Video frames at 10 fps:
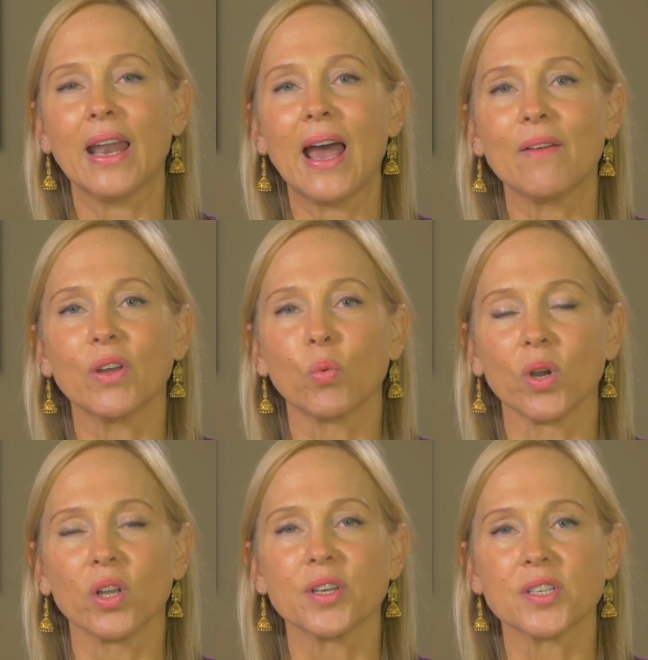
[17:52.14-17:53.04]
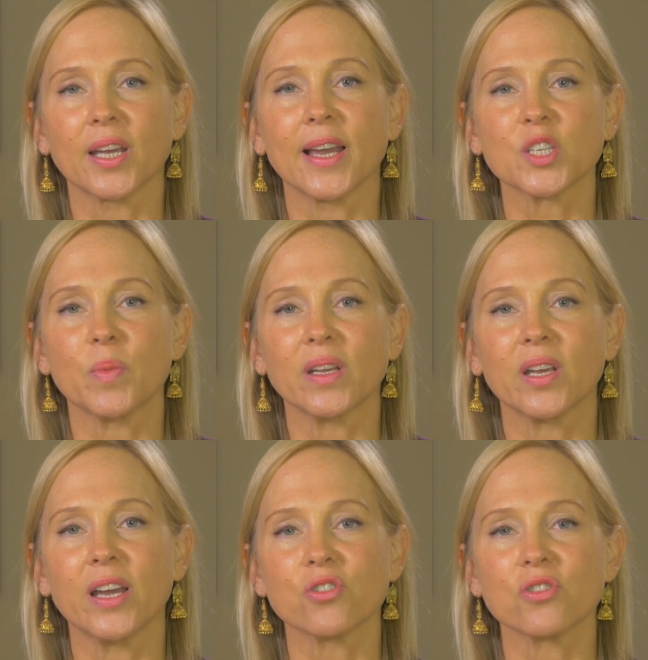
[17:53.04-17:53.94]
and having realistic
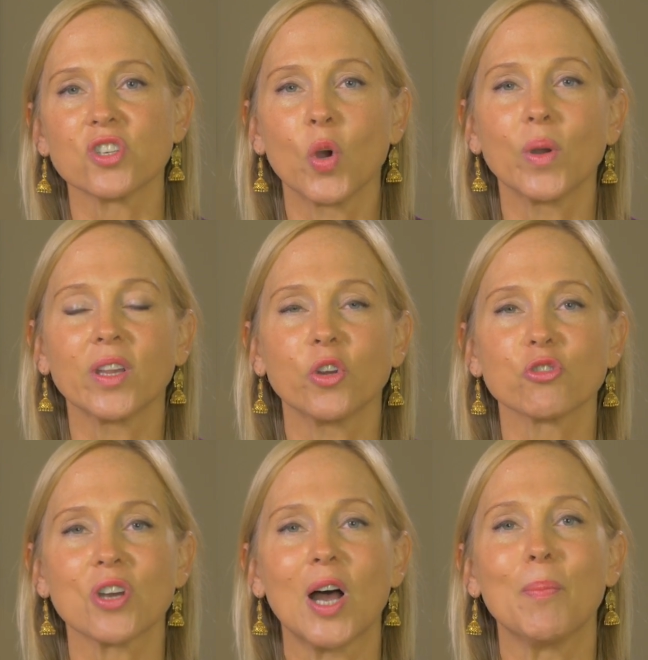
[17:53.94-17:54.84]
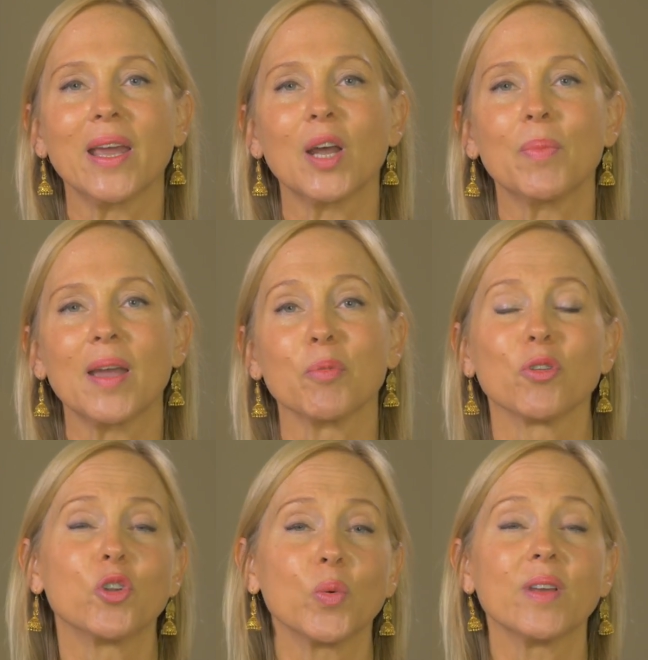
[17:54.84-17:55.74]
expectations. Knowing that your child may not be
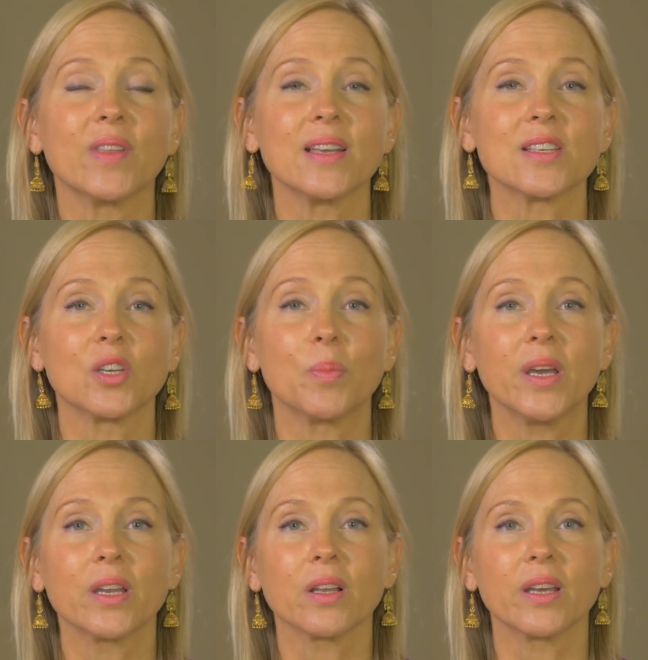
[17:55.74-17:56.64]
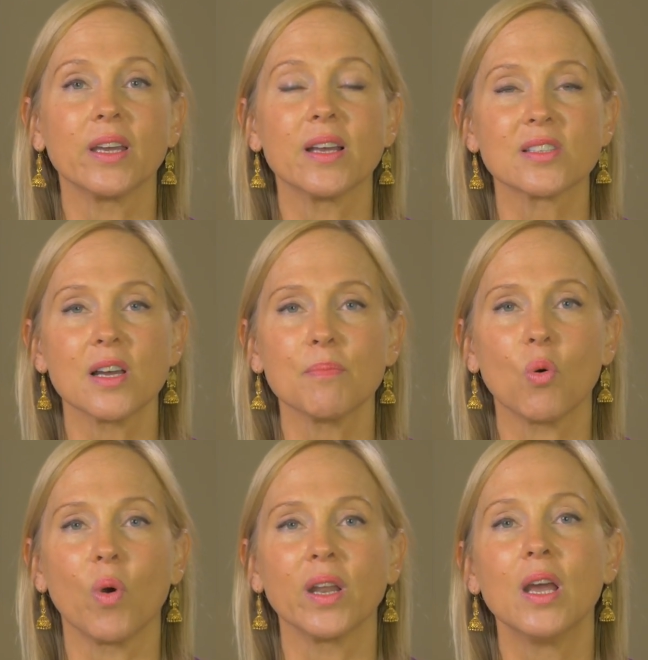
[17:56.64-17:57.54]
able to do any things independently at some
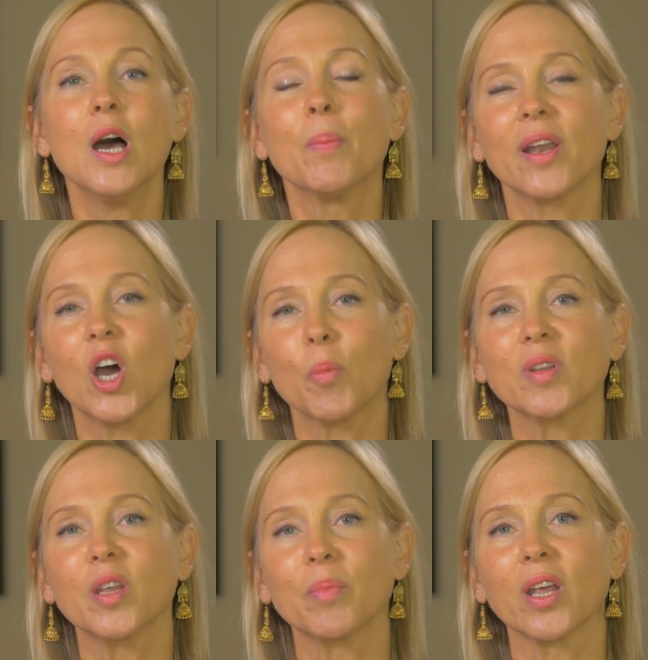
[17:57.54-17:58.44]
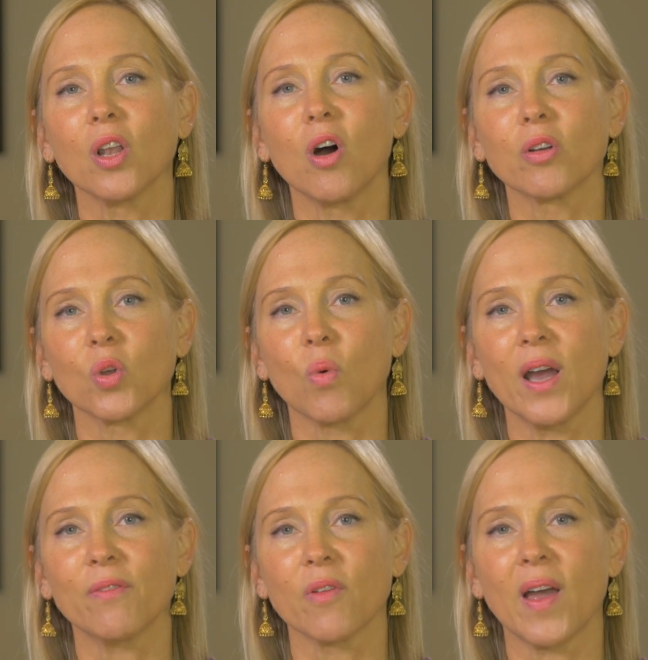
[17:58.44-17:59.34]
point, but helping them get along the
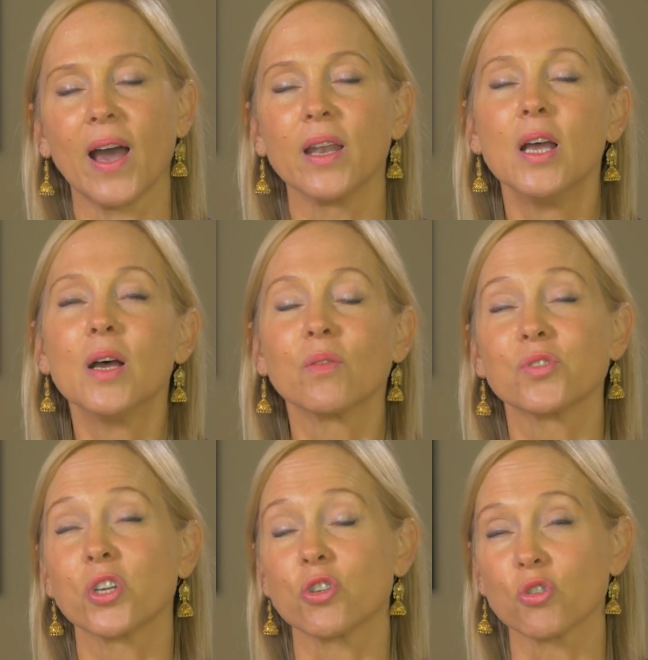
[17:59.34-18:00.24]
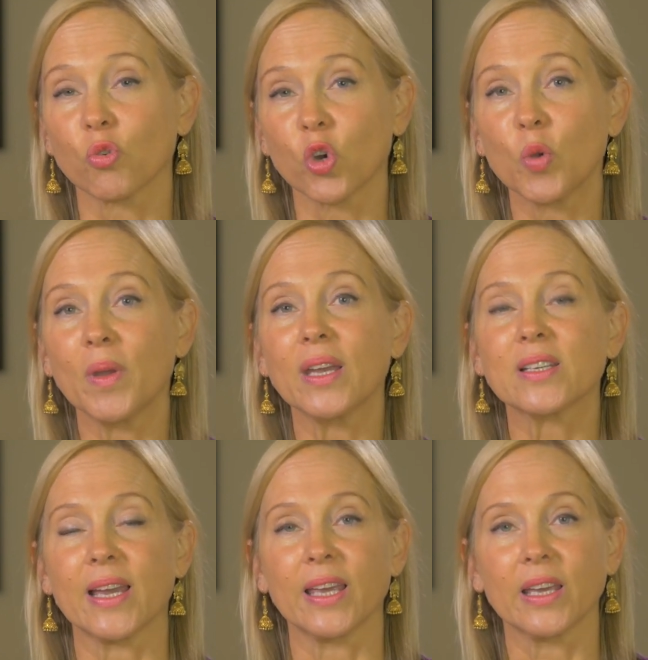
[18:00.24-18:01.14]
way for that, such as
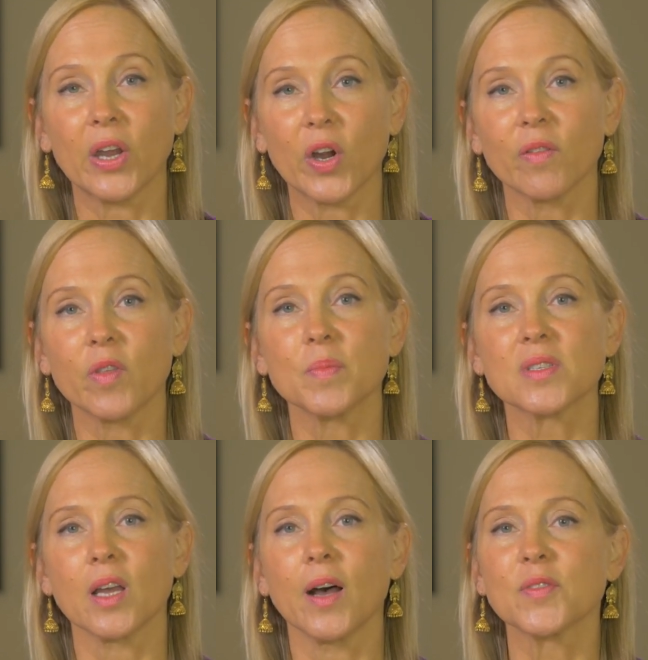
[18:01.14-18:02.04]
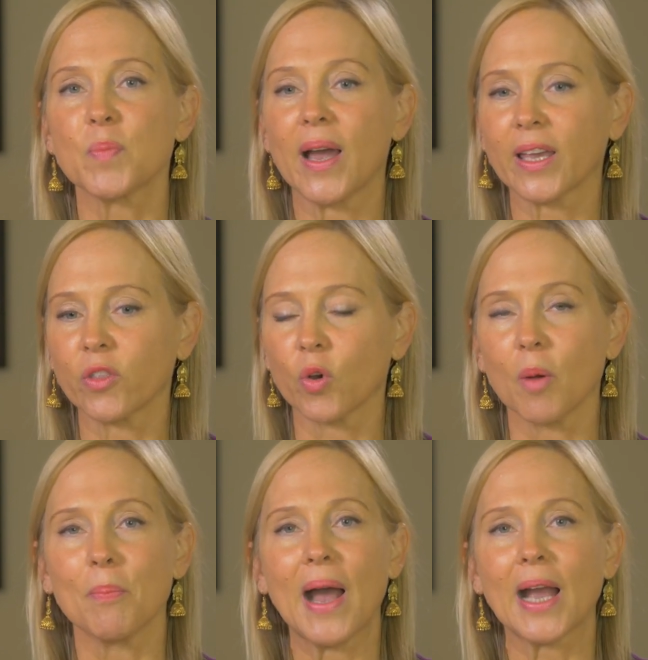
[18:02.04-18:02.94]
grooming, taking care of themselves, packing
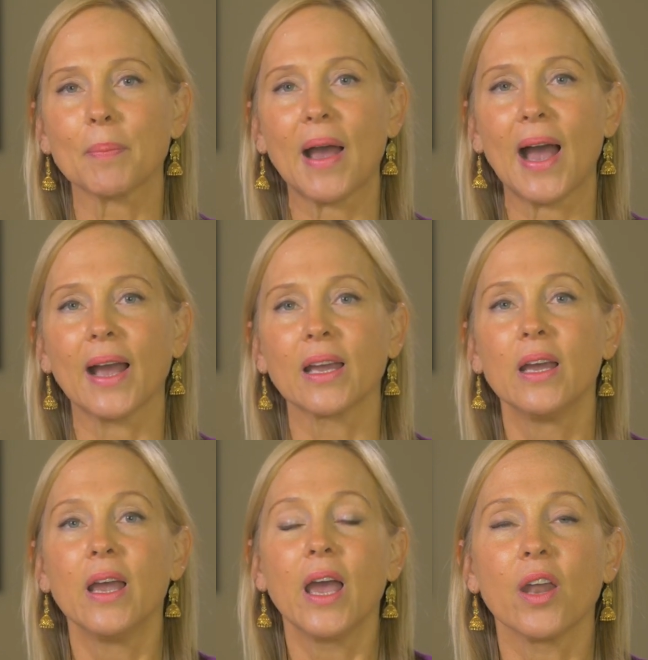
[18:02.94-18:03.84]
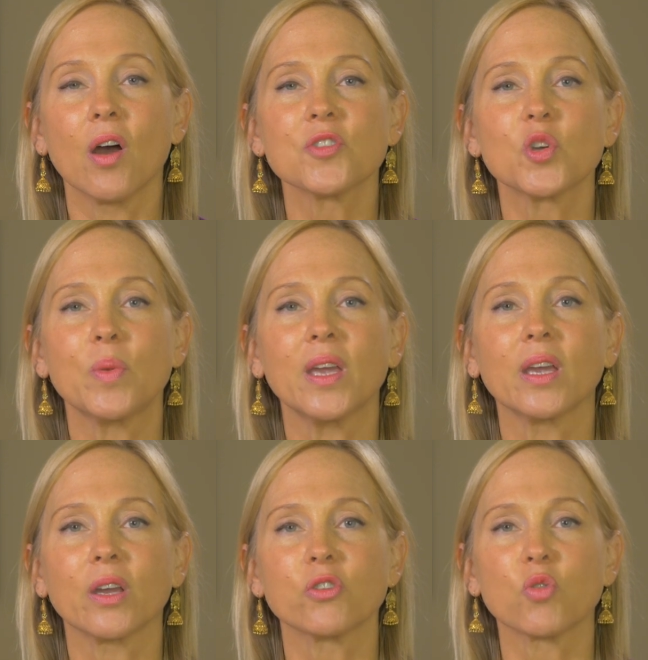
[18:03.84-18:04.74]
their own backpack, and also
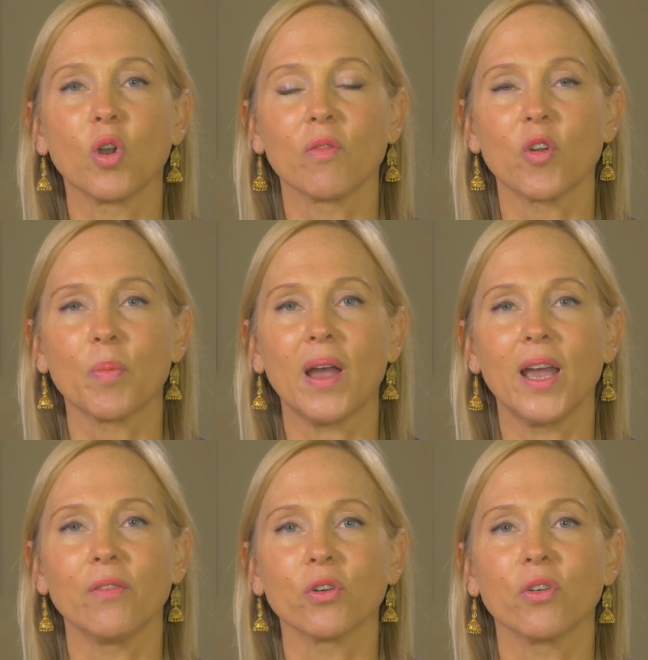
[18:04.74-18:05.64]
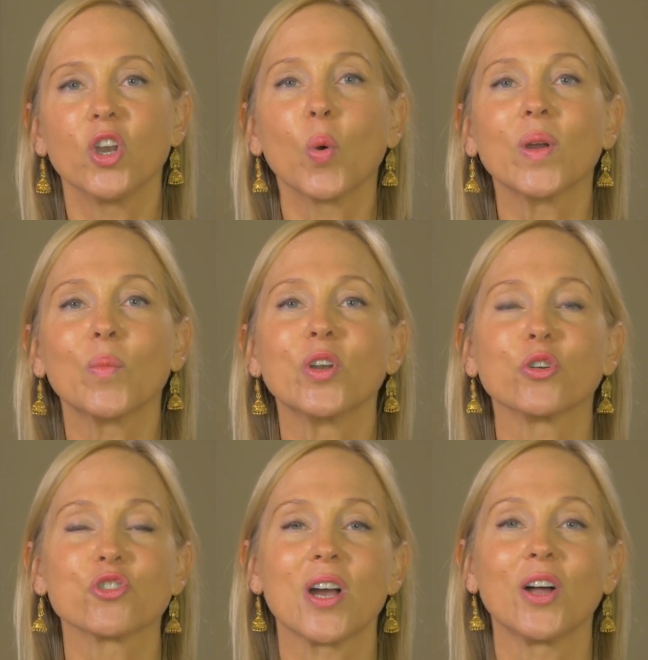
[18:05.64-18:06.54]
being in control of their behavior. Knowing
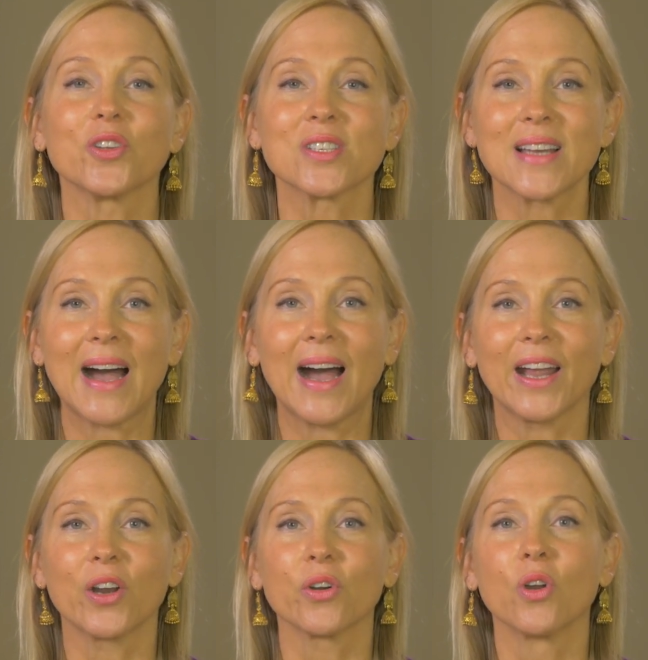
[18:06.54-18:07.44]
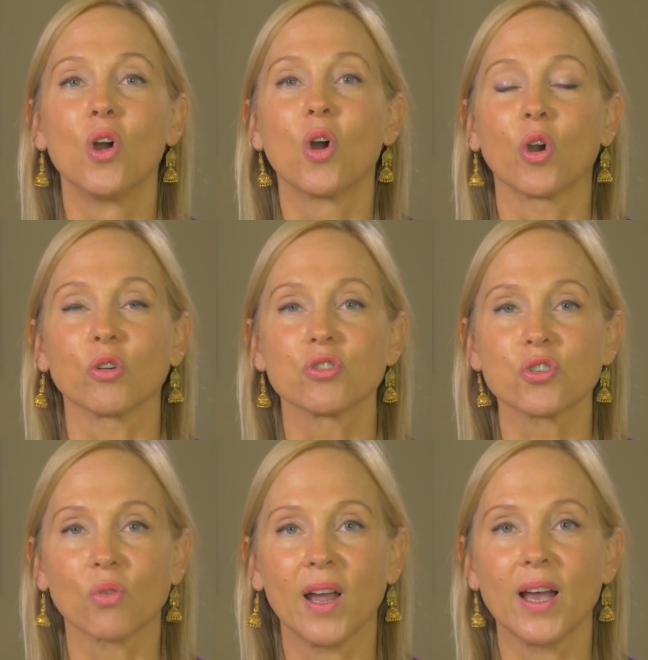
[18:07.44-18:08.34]
when your child is tired or
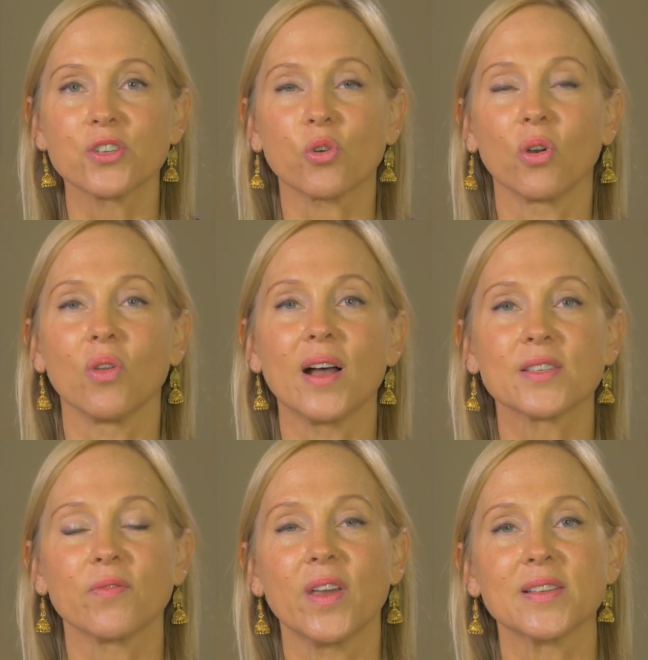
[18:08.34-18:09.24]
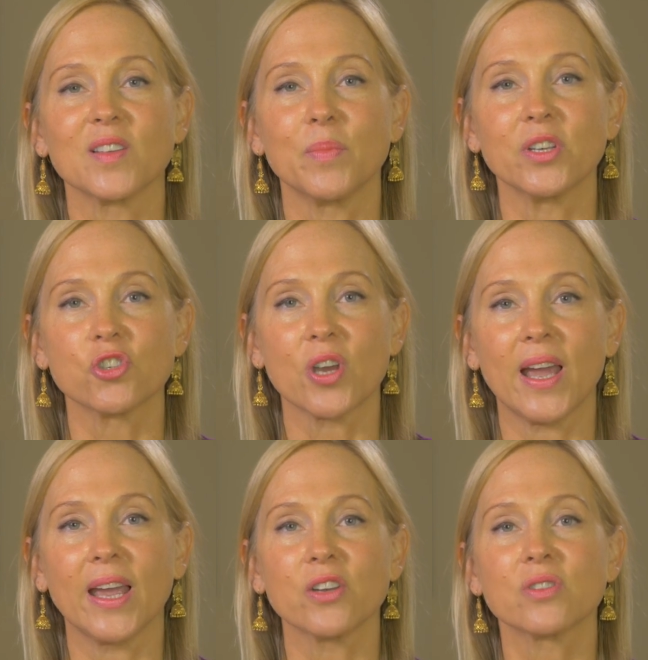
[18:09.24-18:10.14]
stressed or lots of things have been
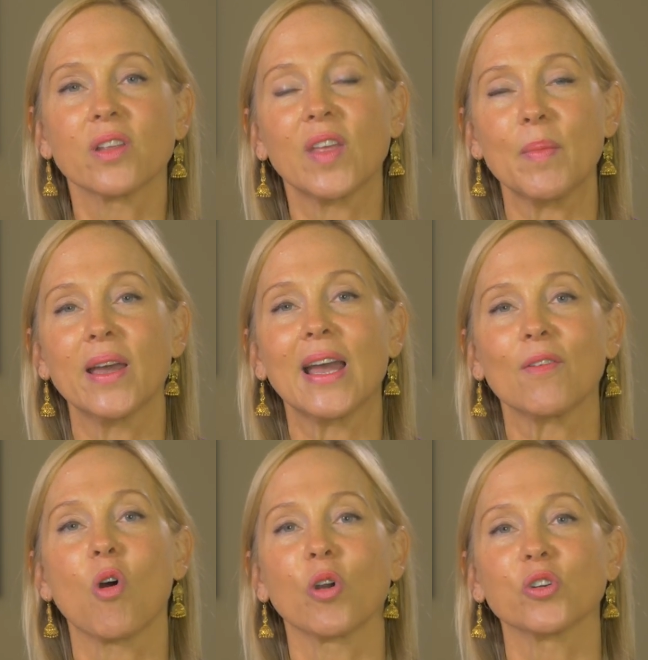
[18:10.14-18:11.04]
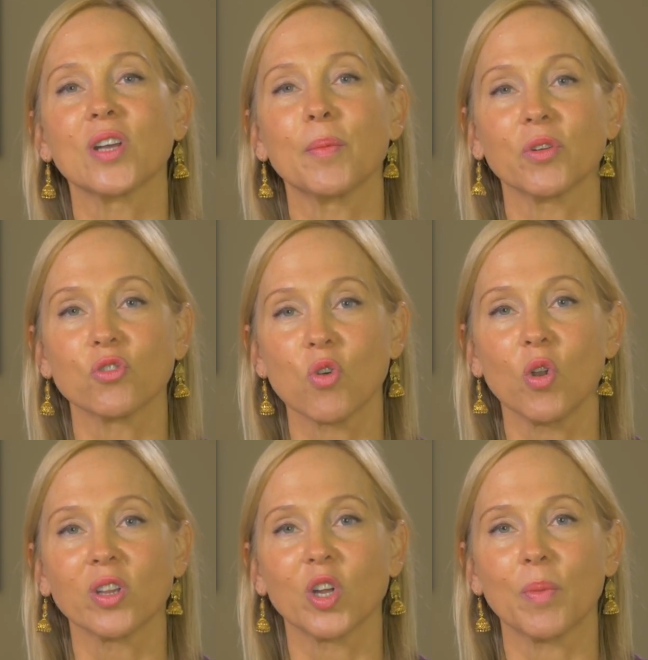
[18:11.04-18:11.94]
changed, that they may have a harder time
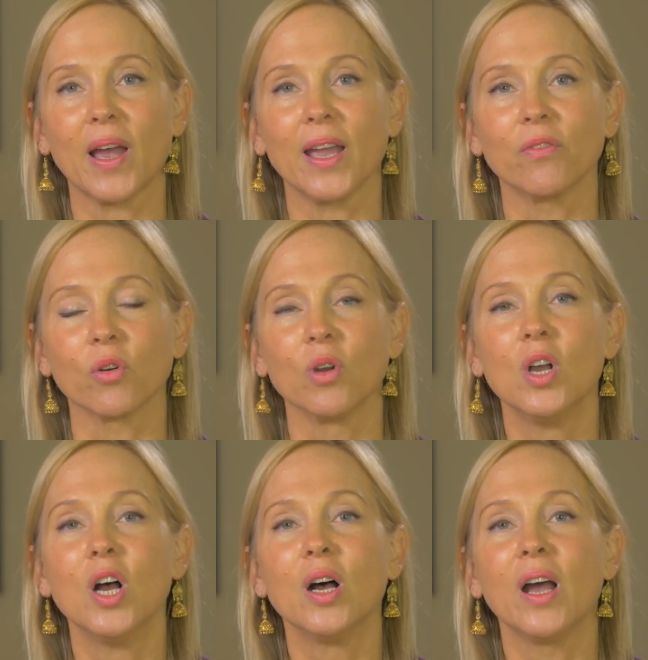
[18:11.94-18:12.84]
controlling their behavior,